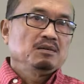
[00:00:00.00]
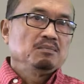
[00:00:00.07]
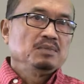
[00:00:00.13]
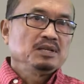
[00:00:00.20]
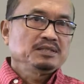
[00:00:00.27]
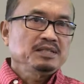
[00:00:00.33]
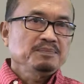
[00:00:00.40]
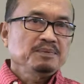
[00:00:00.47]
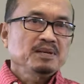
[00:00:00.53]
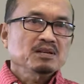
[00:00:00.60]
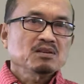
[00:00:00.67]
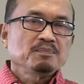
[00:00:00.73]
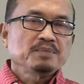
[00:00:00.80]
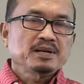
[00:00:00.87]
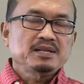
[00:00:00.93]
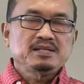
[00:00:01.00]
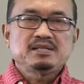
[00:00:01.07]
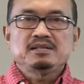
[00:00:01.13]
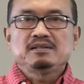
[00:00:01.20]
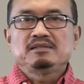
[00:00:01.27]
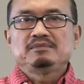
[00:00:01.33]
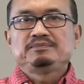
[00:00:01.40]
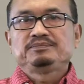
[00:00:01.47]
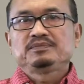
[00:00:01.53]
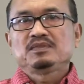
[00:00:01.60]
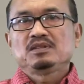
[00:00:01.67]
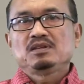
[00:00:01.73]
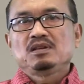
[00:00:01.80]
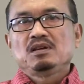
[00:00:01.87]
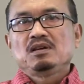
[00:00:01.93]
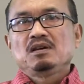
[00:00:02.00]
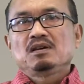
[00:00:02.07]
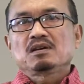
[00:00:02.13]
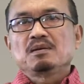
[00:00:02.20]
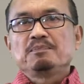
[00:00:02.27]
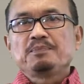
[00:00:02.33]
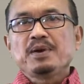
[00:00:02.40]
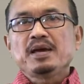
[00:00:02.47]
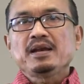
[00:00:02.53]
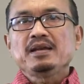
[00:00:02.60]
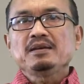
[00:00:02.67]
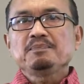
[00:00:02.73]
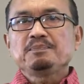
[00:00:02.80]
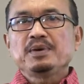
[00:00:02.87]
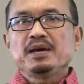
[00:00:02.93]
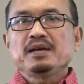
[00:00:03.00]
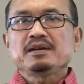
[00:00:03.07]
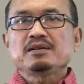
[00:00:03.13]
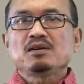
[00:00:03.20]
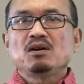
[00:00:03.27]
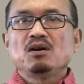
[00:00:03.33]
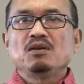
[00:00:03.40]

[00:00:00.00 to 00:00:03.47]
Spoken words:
Multiple comparison. Comparing pair